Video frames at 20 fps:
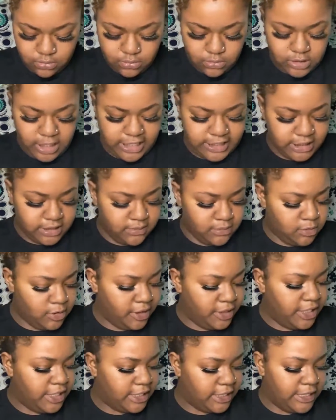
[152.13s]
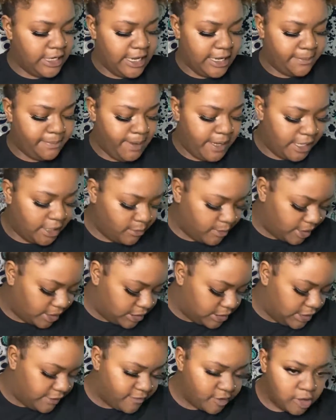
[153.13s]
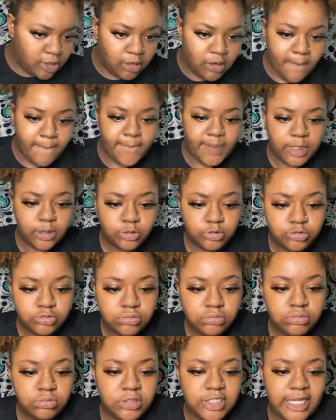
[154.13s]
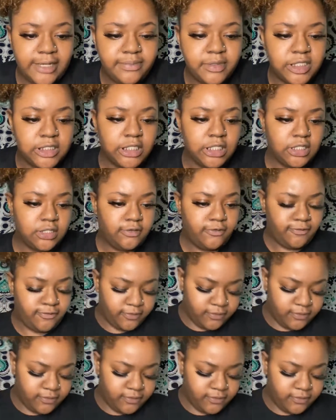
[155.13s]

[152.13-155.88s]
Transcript: We got some more knick-knack, paddywhack, give a dog a bone type stuff.